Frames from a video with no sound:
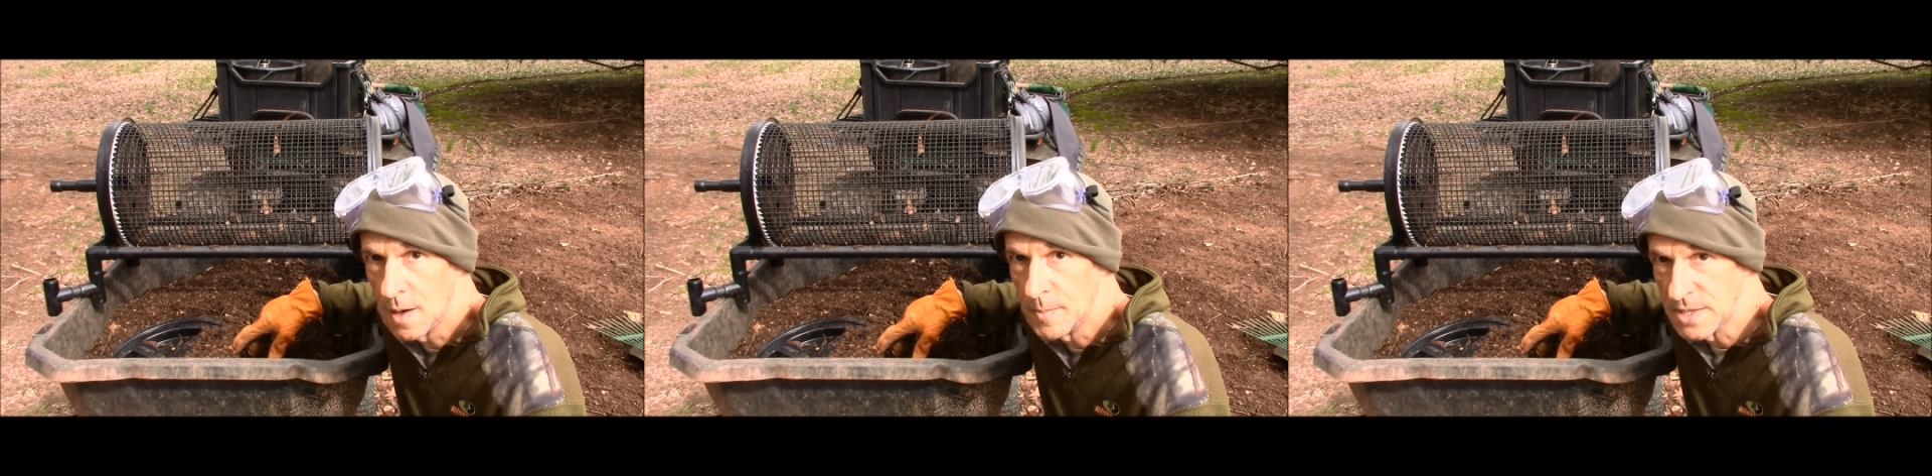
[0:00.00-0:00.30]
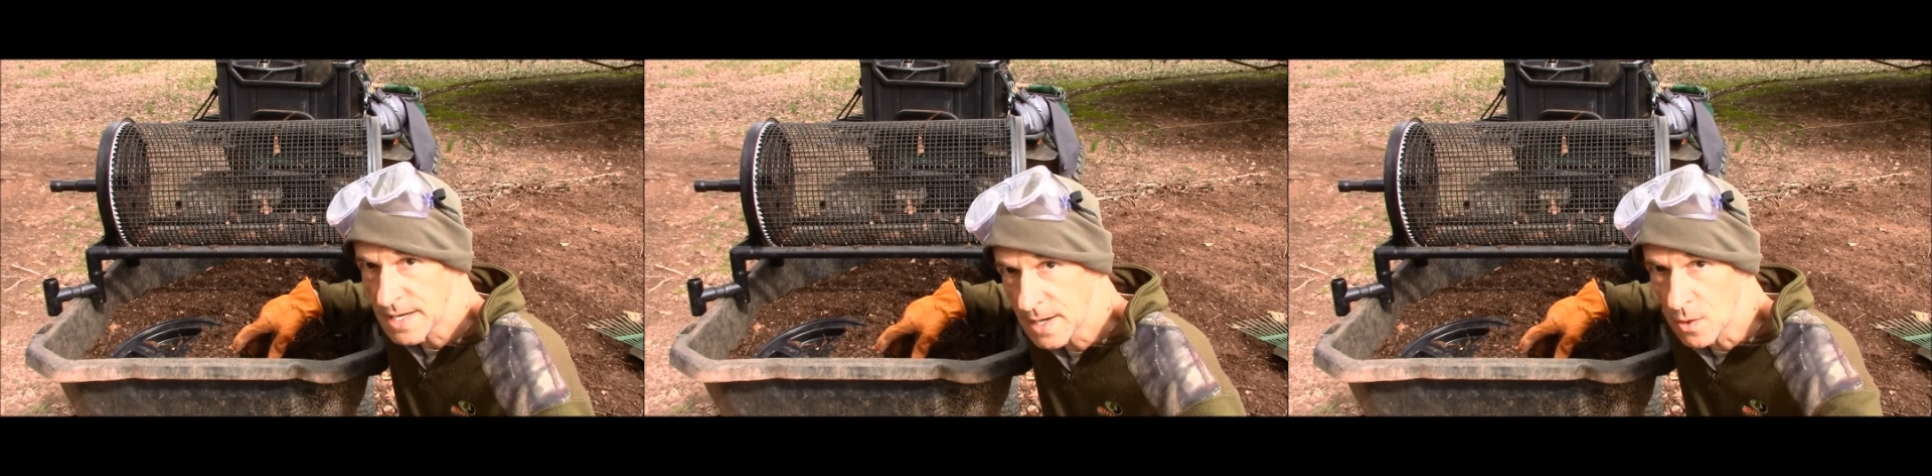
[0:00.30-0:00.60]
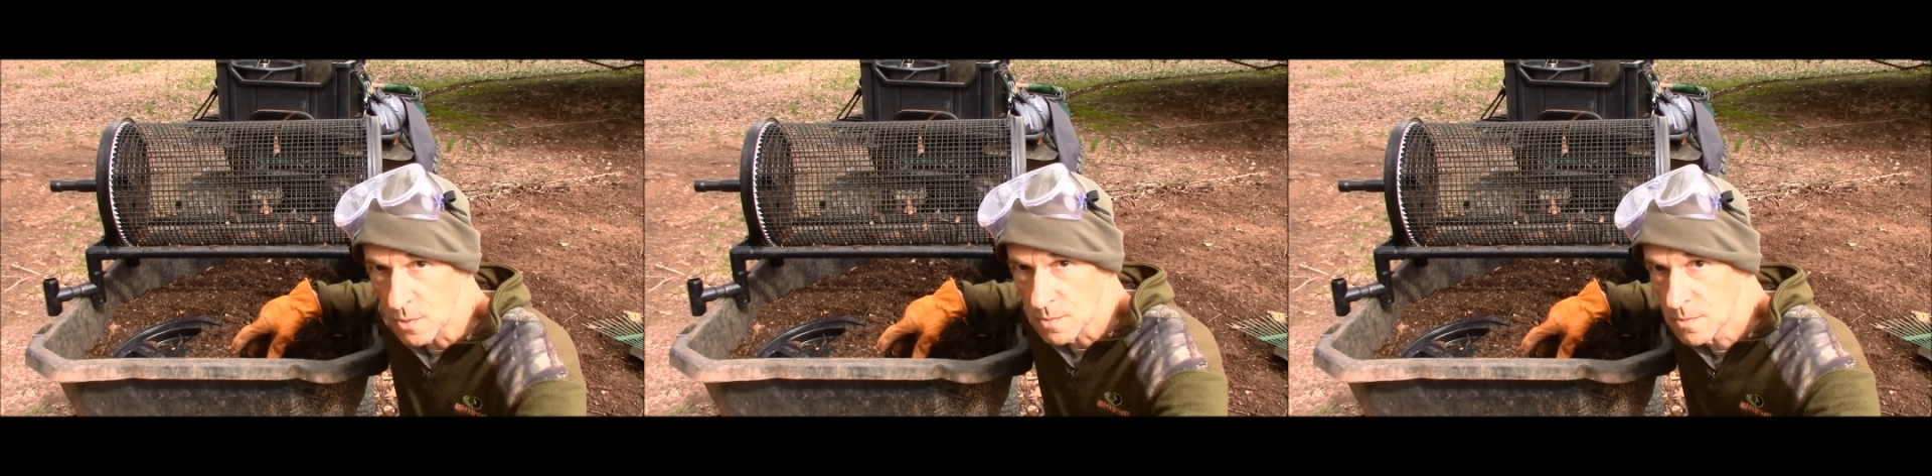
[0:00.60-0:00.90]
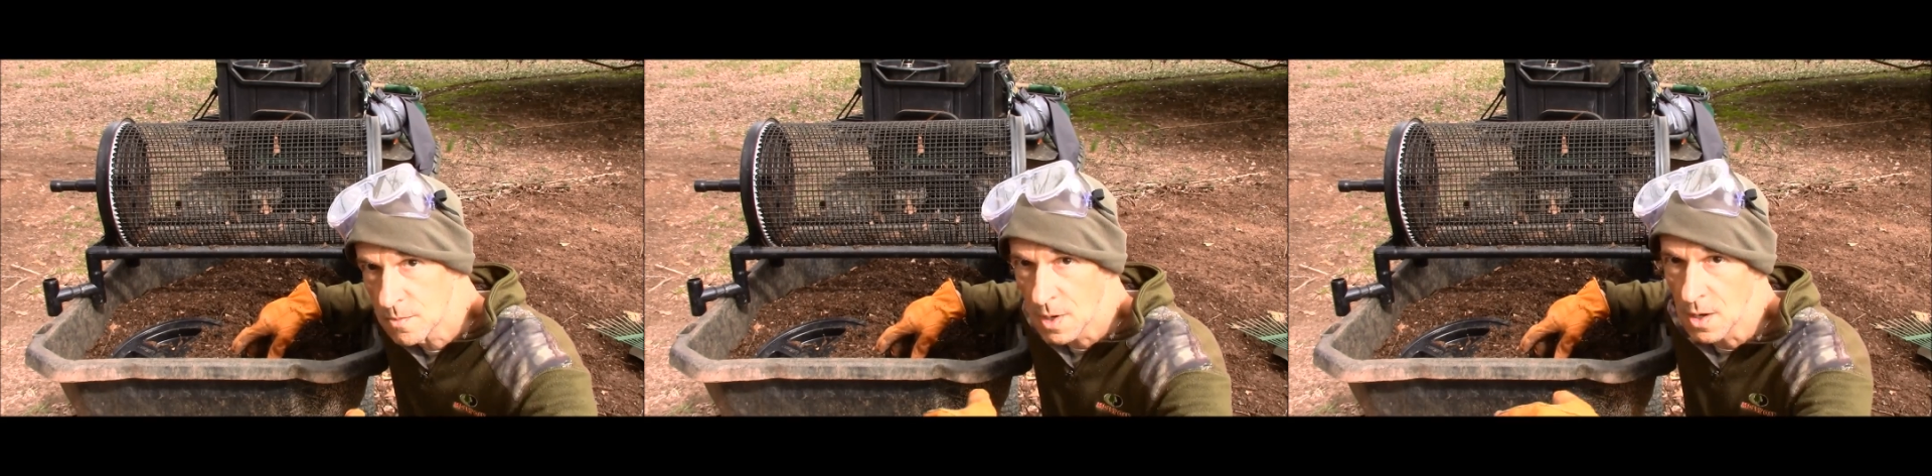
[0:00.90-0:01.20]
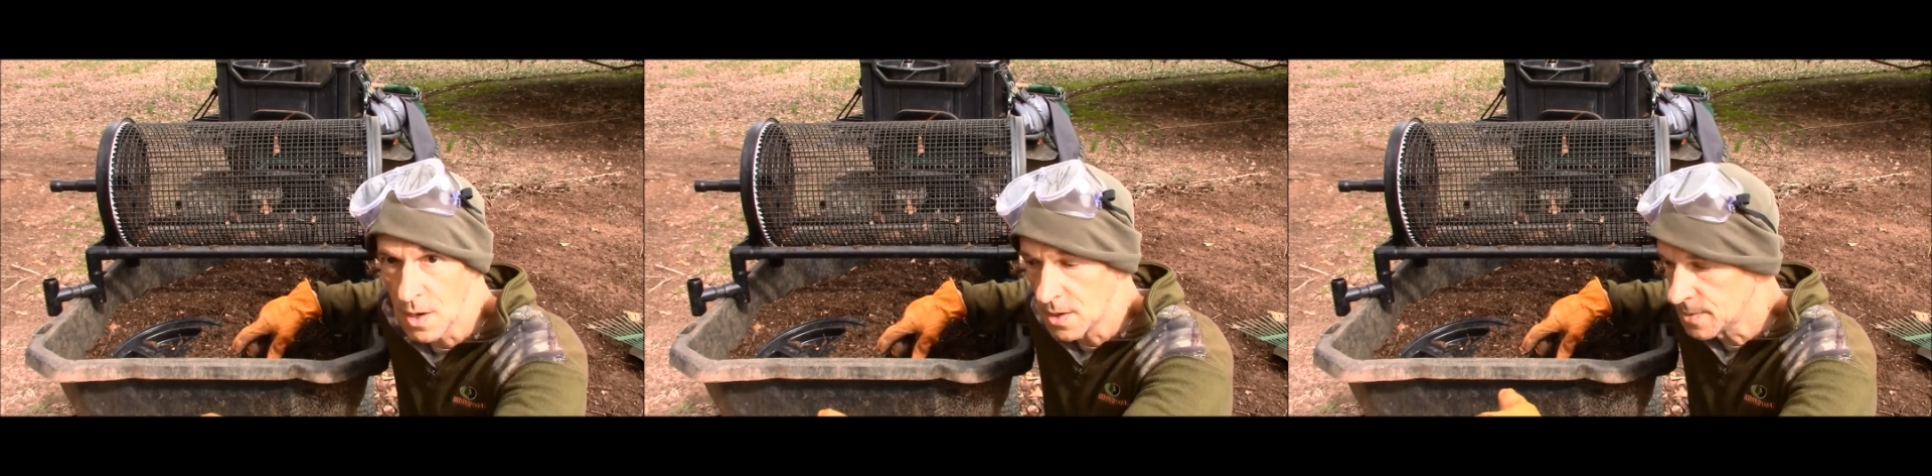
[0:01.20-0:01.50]
potato
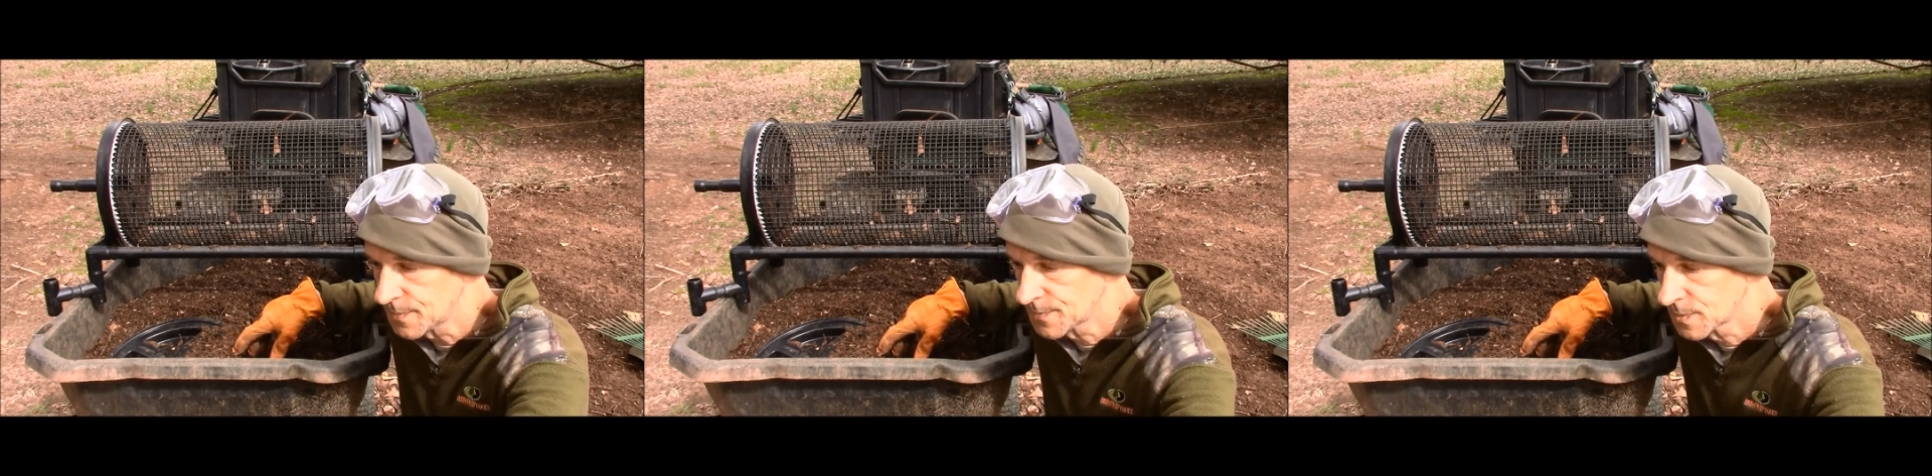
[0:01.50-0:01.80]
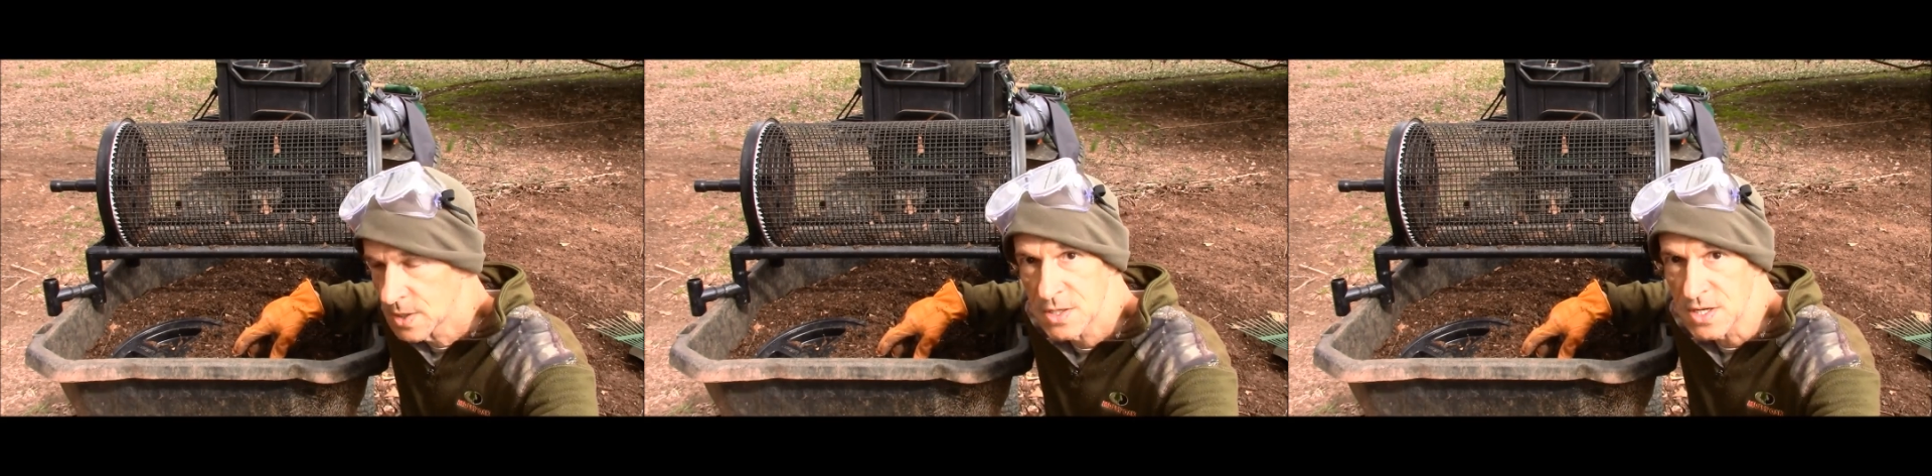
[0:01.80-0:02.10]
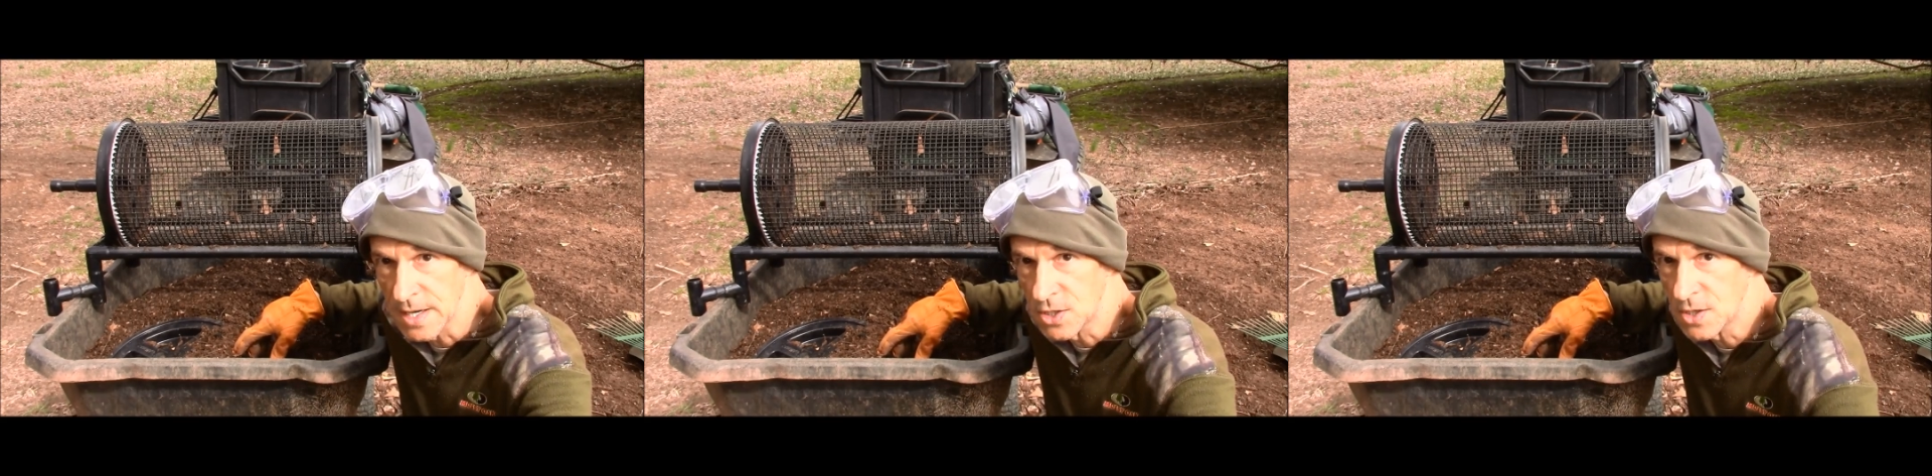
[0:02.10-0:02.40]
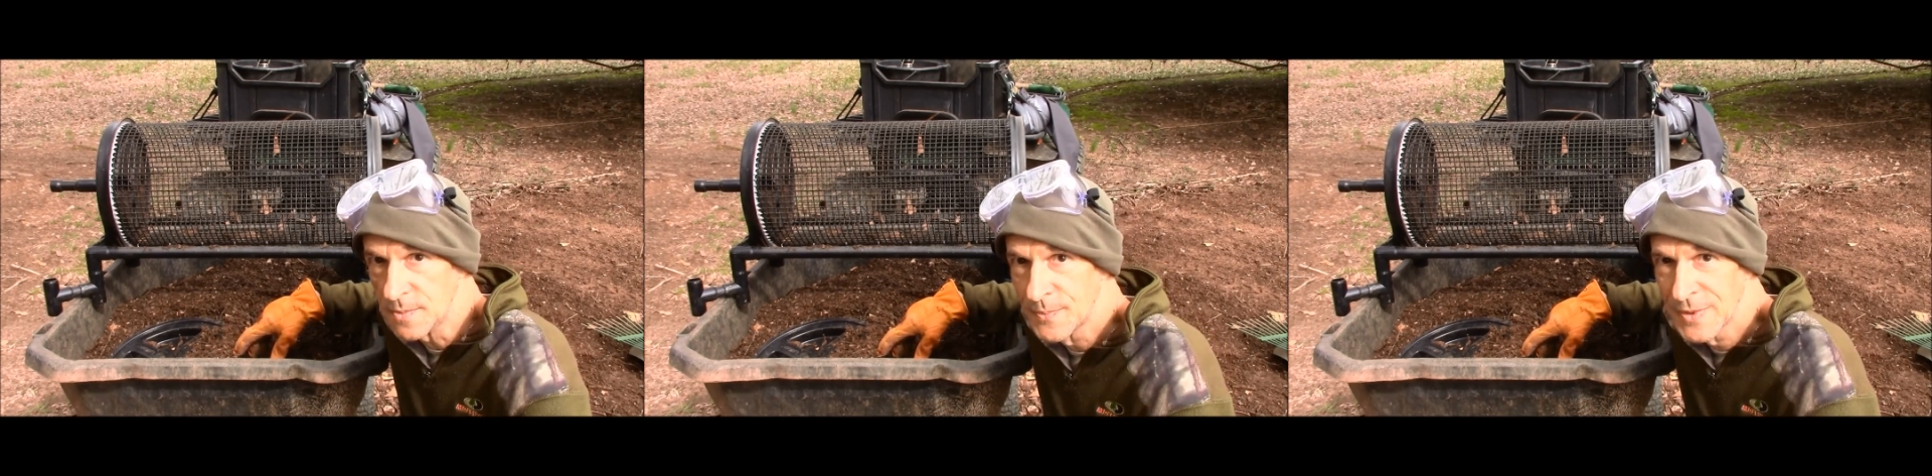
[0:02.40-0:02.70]
station.